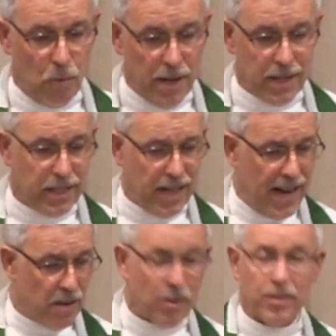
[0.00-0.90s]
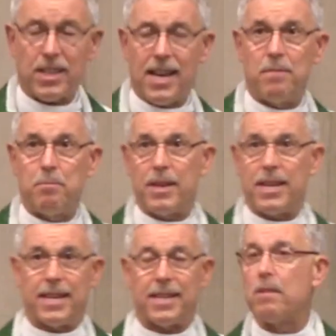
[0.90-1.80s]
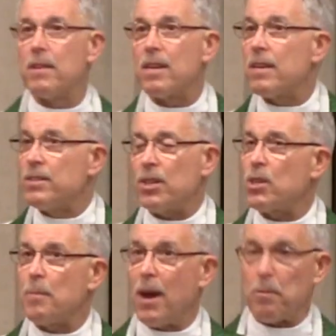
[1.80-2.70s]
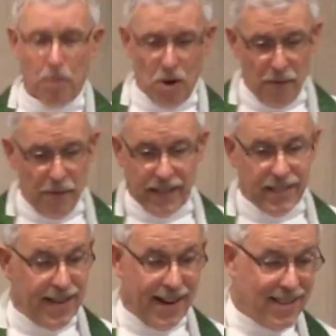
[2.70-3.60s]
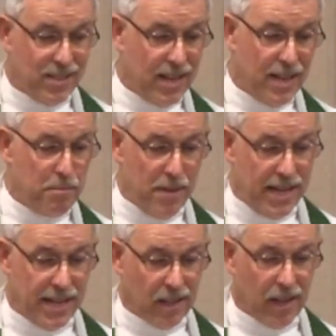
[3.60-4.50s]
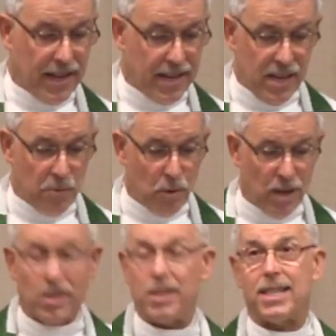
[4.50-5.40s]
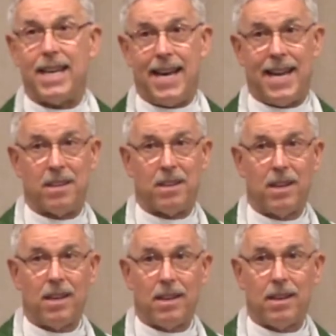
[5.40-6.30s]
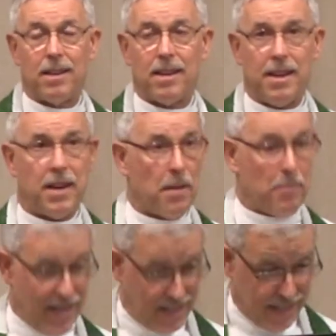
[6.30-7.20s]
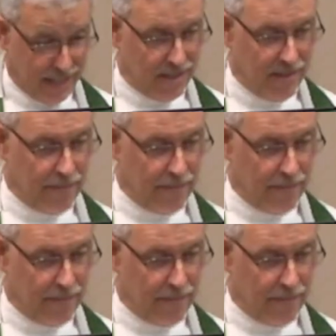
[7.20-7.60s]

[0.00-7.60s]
1 to 10, with 10 being just about perfect, and I said immediately, it was a 10, and I meant it.